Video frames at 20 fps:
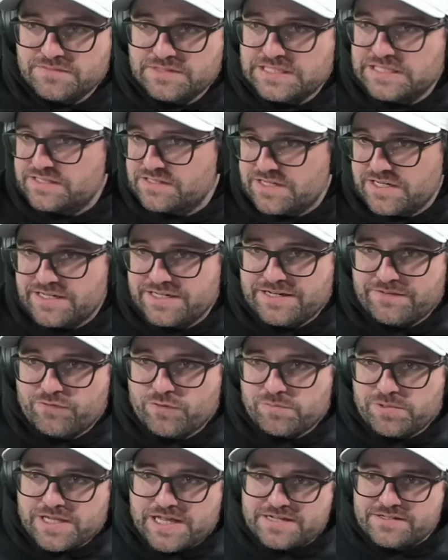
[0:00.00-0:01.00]
It's got
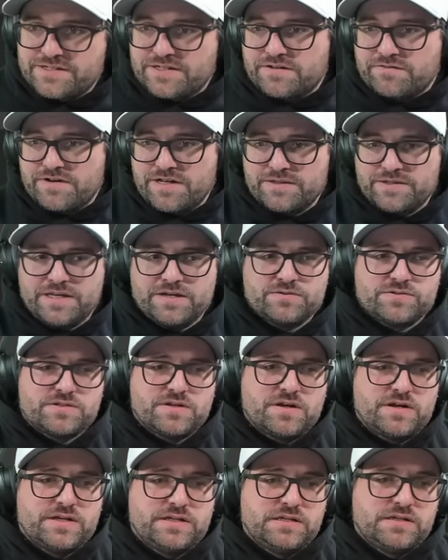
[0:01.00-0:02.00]
different plastic around the
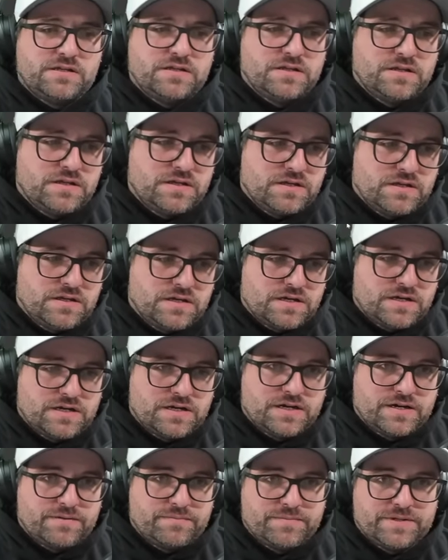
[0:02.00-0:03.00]
outside
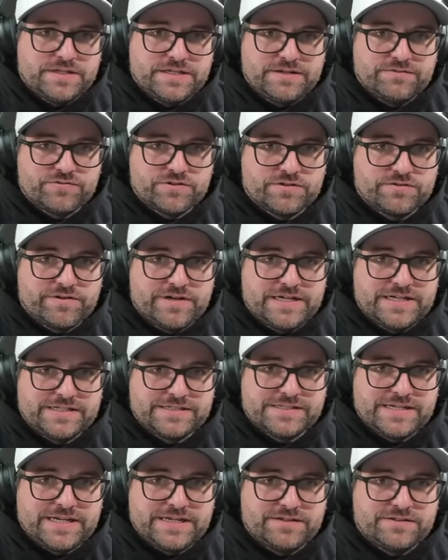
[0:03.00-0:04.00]
um, different grading
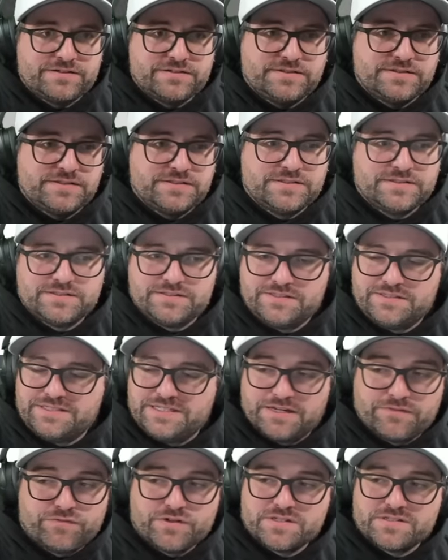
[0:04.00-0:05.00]
standards,
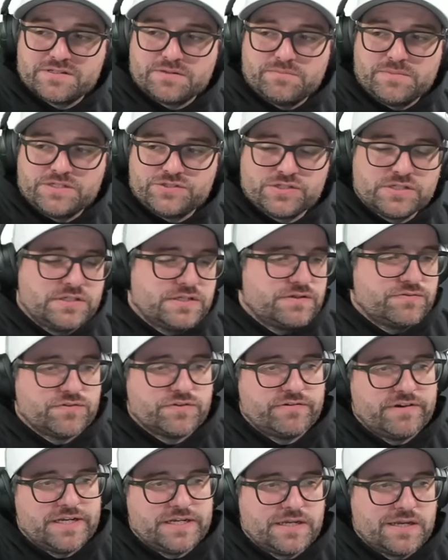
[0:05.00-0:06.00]
different submission,
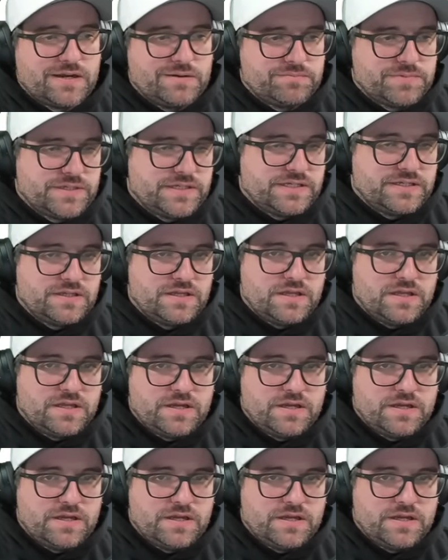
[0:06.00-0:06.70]
different grading company.